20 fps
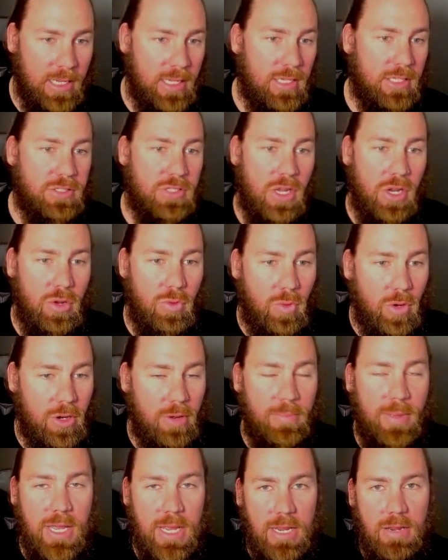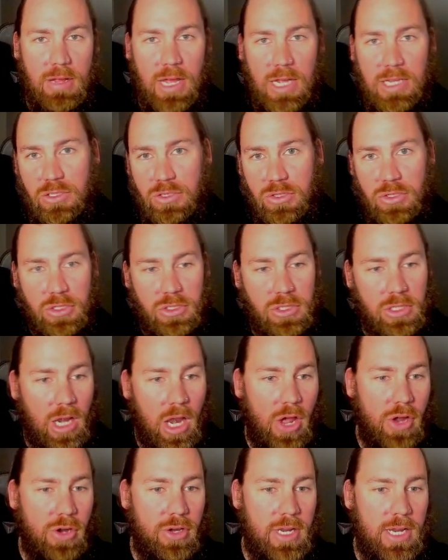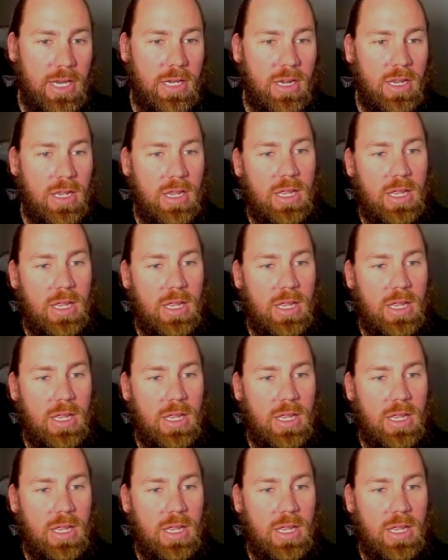So you want to be, as soon as you load in,